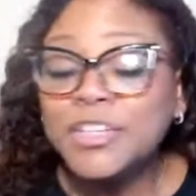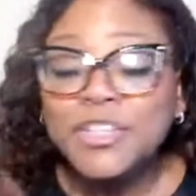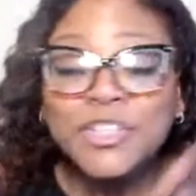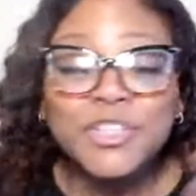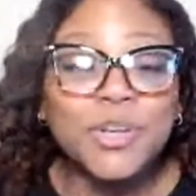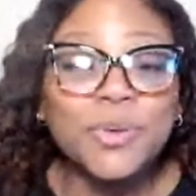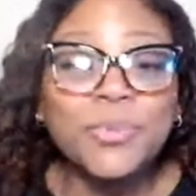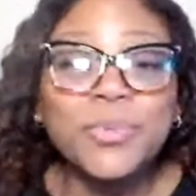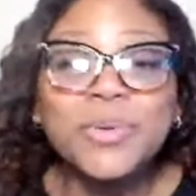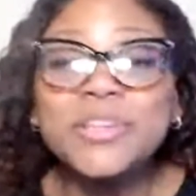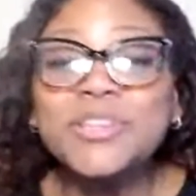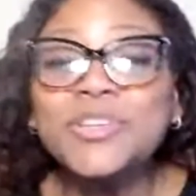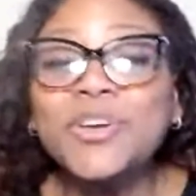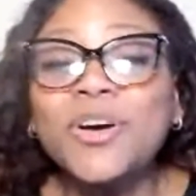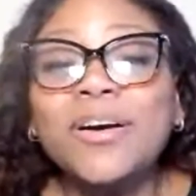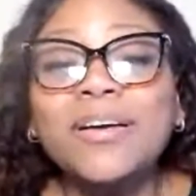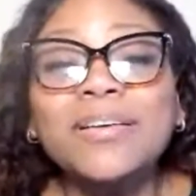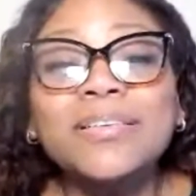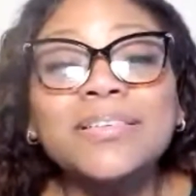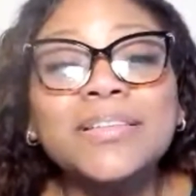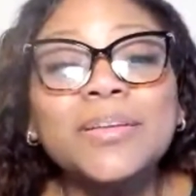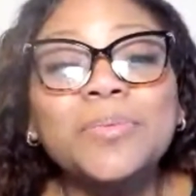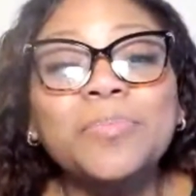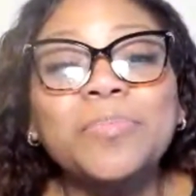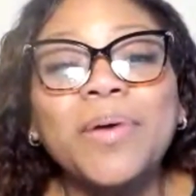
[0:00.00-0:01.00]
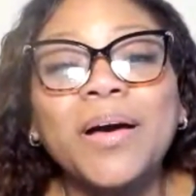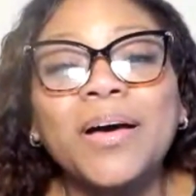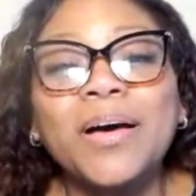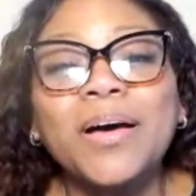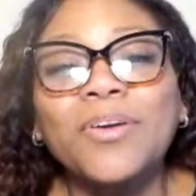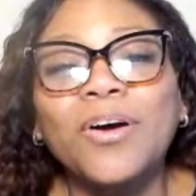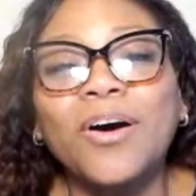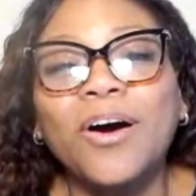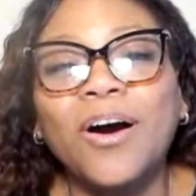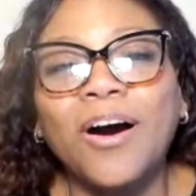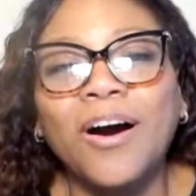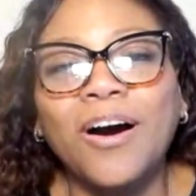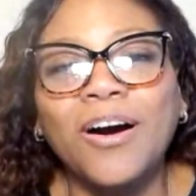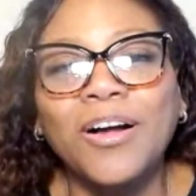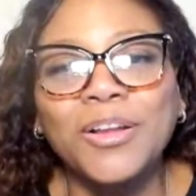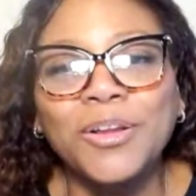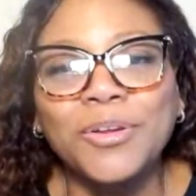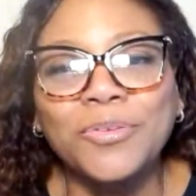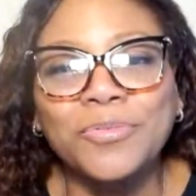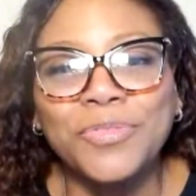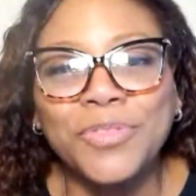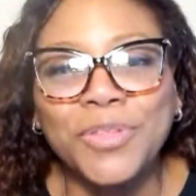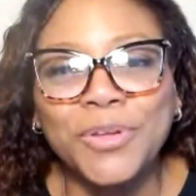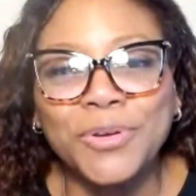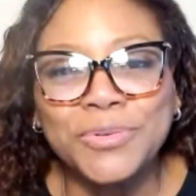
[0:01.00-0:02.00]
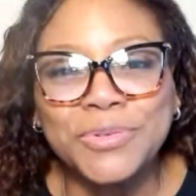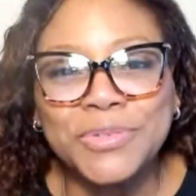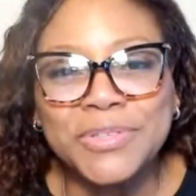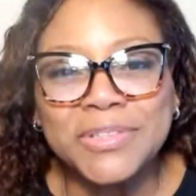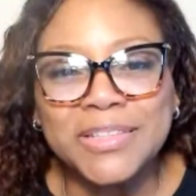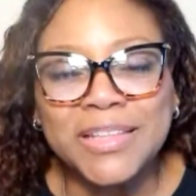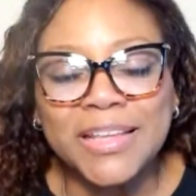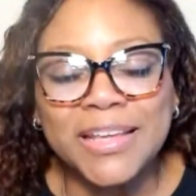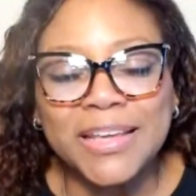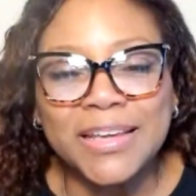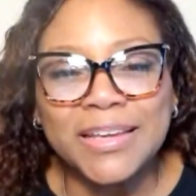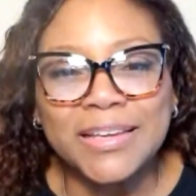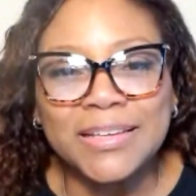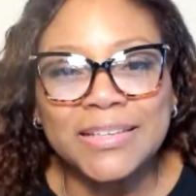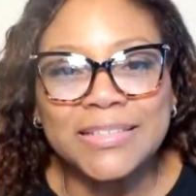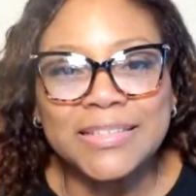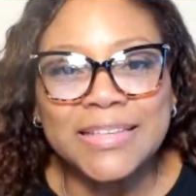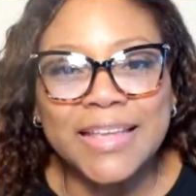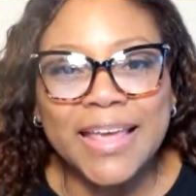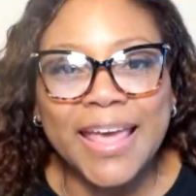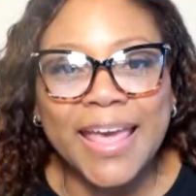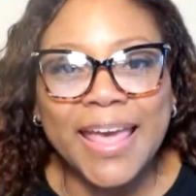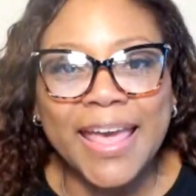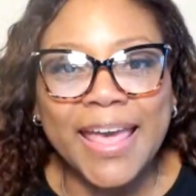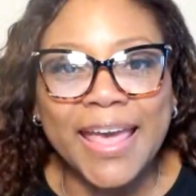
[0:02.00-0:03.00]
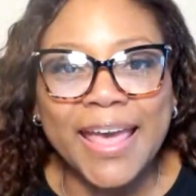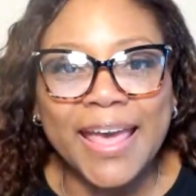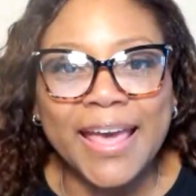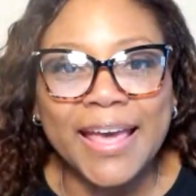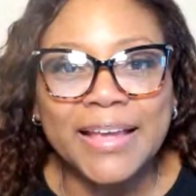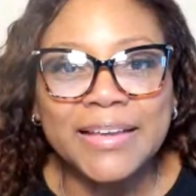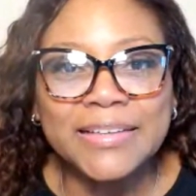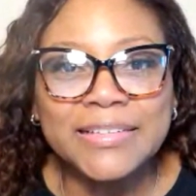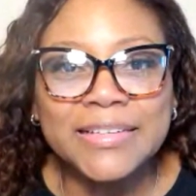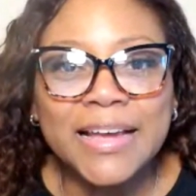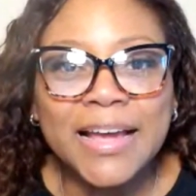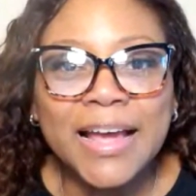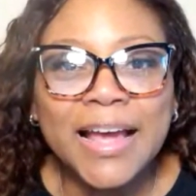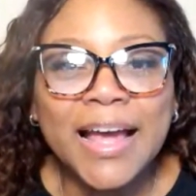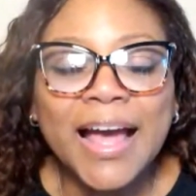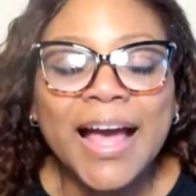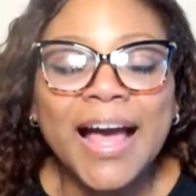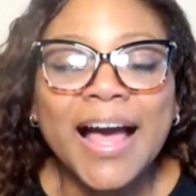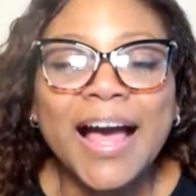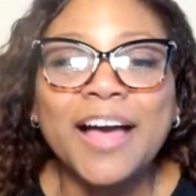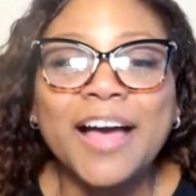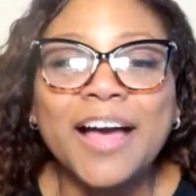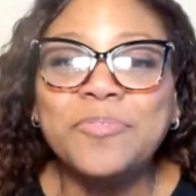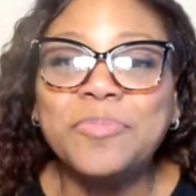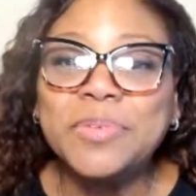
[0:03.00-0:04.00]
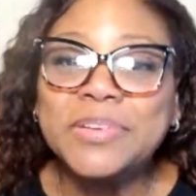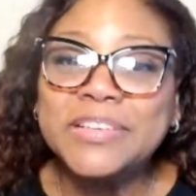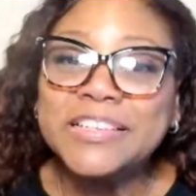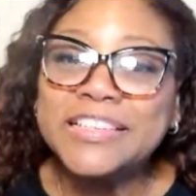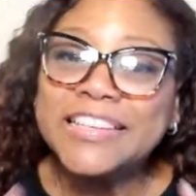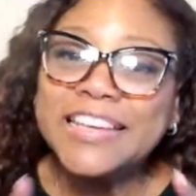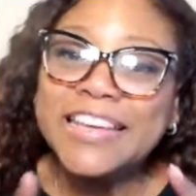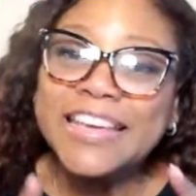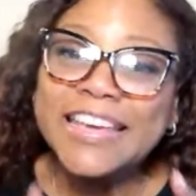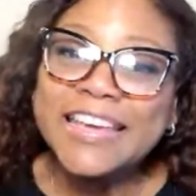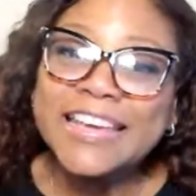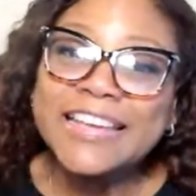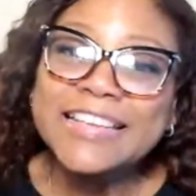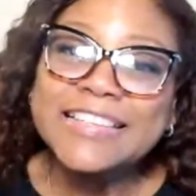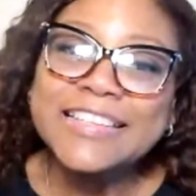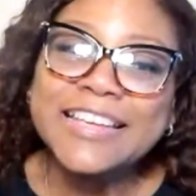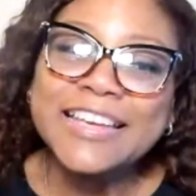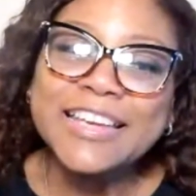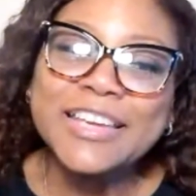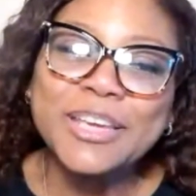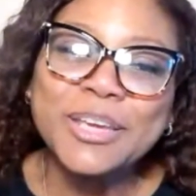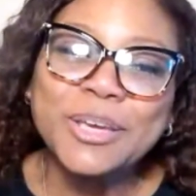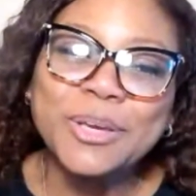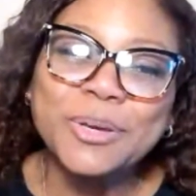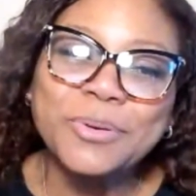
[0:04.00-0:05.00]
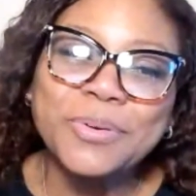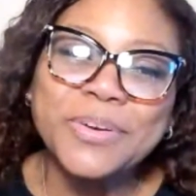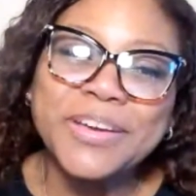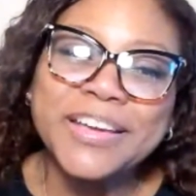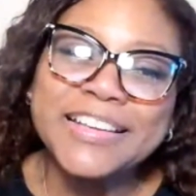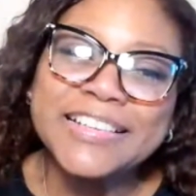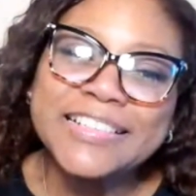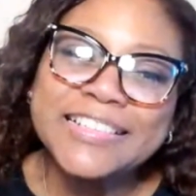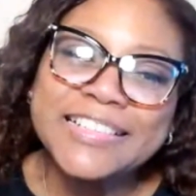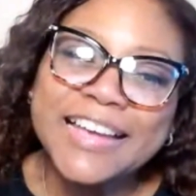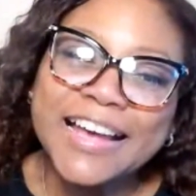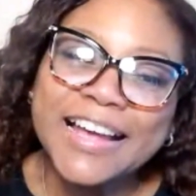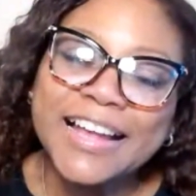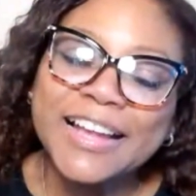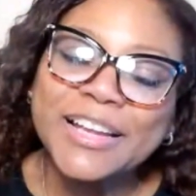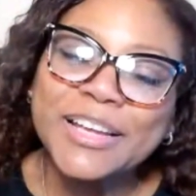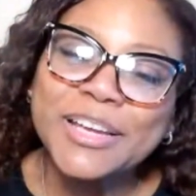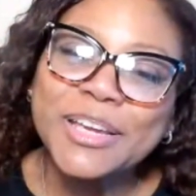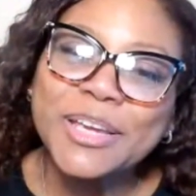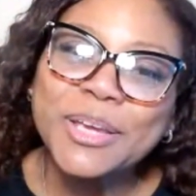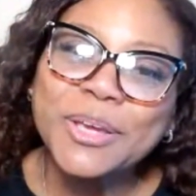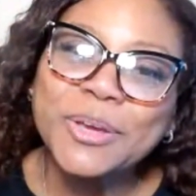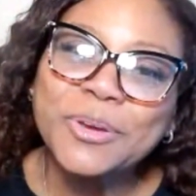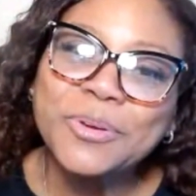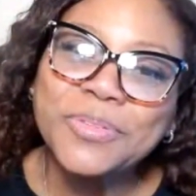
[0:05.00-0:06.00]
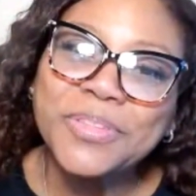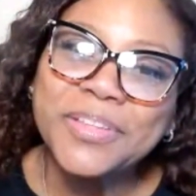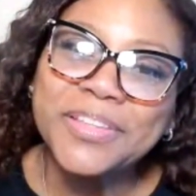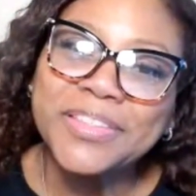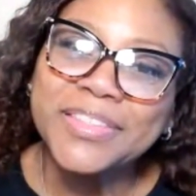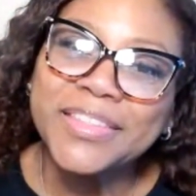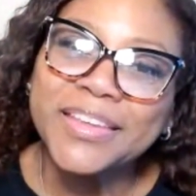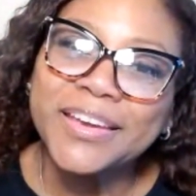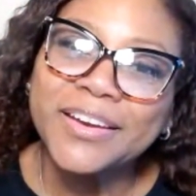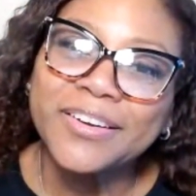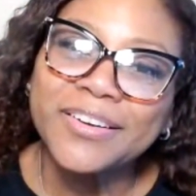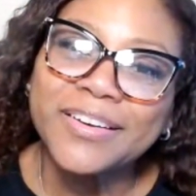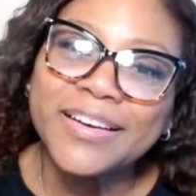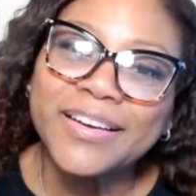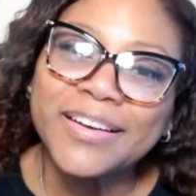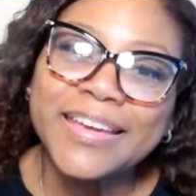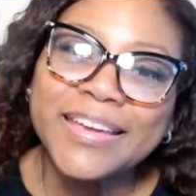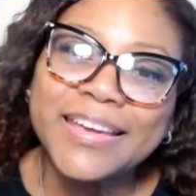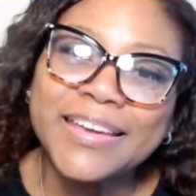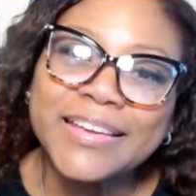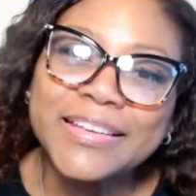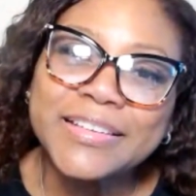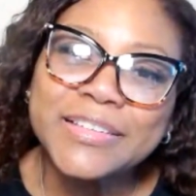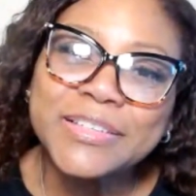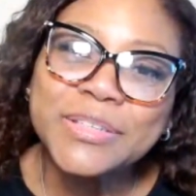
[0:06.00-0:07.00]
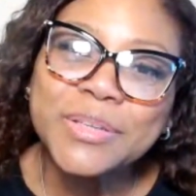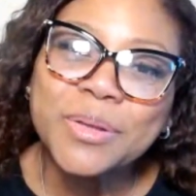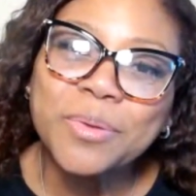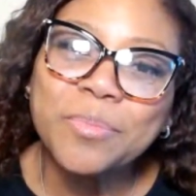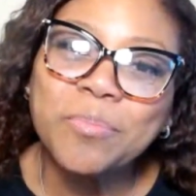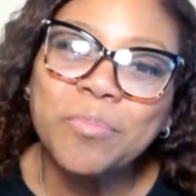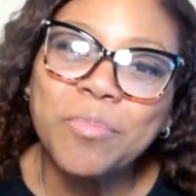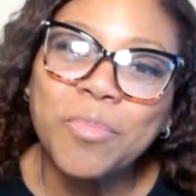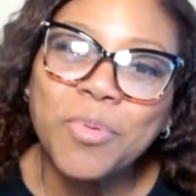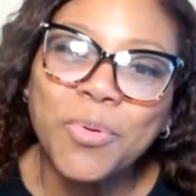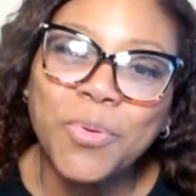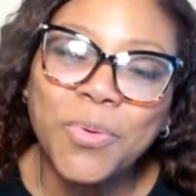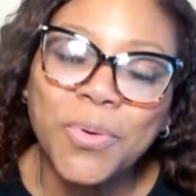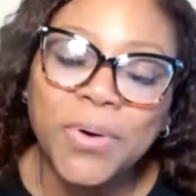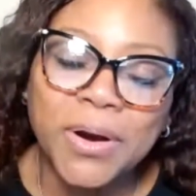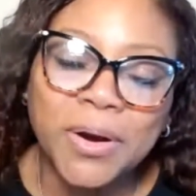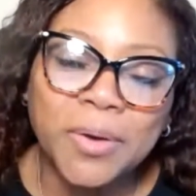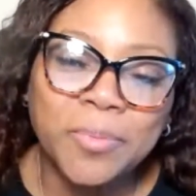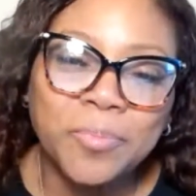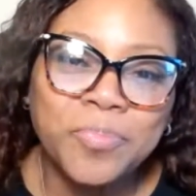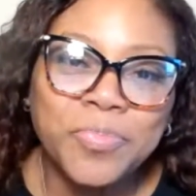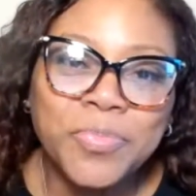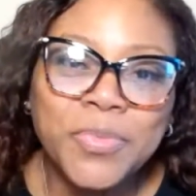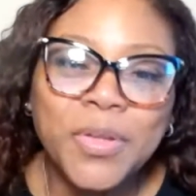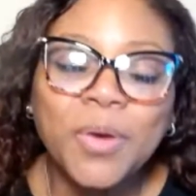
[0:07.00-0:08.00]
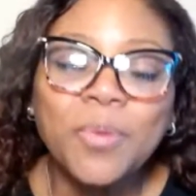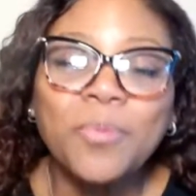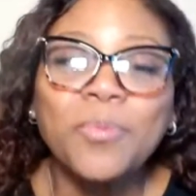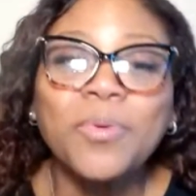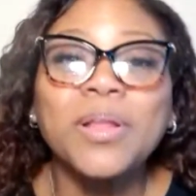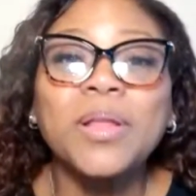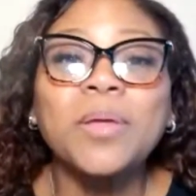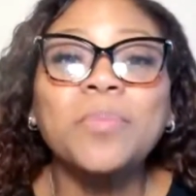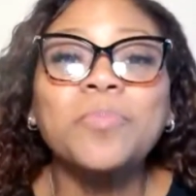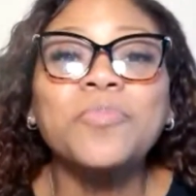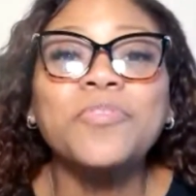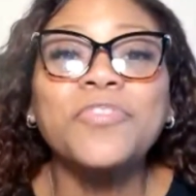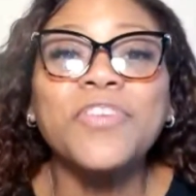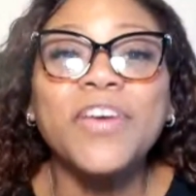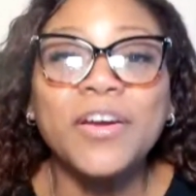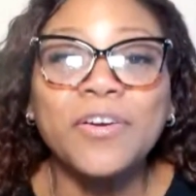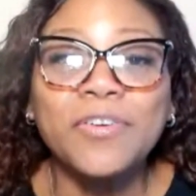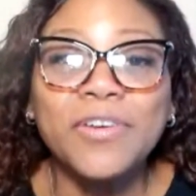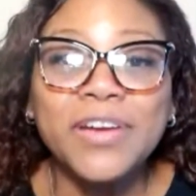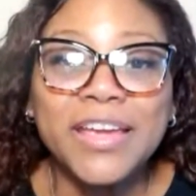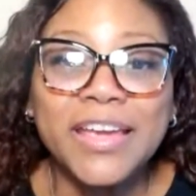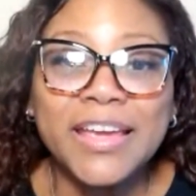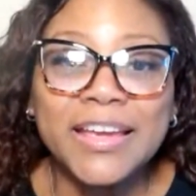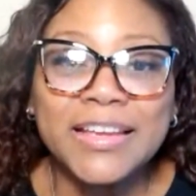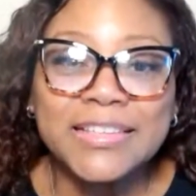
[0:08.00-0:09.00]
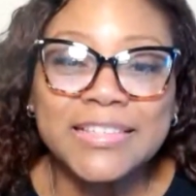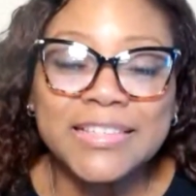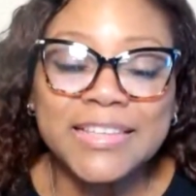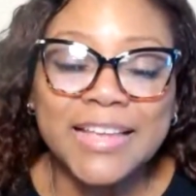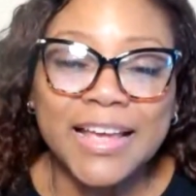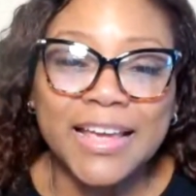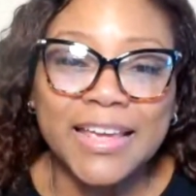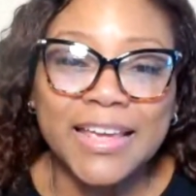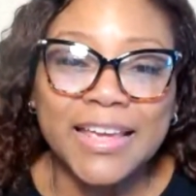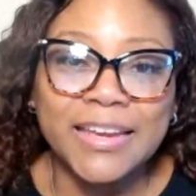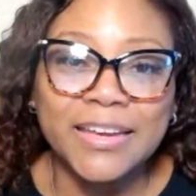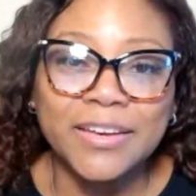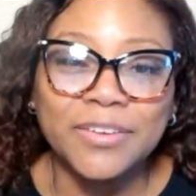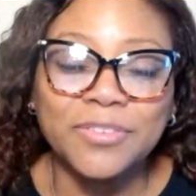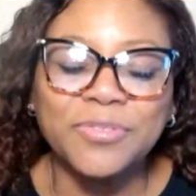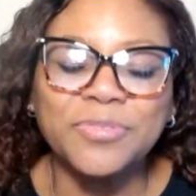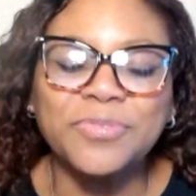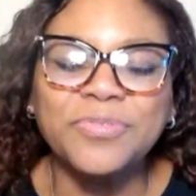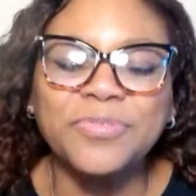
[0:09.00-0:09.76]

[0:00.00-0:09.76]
So we talked about all of those things, and I've been teasing you and telling you that there is more. Well, I'm very excited